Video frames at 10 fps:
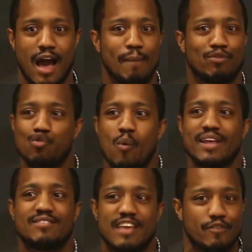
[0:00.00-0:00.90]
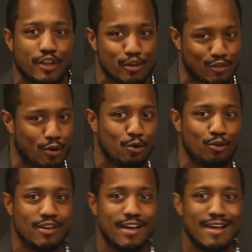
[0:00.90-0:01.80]
I'm 27 years
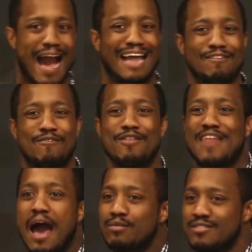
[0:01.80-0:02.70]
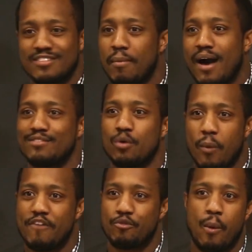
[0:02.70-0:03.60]
old, I live thousands of miles
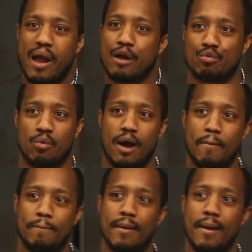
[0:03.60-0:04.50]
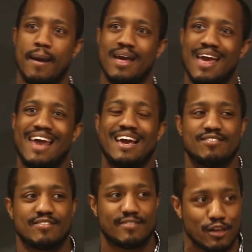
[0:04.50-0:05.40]
away from where I grew up, and I
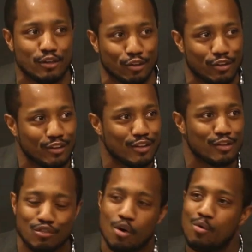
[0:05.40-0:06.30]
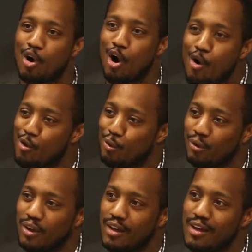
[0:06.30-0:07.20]
still don't
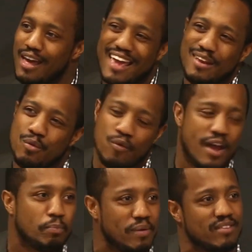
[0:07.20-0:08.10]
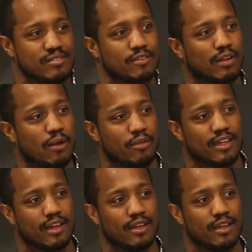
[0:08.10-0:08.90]
own any red pieces of clothing.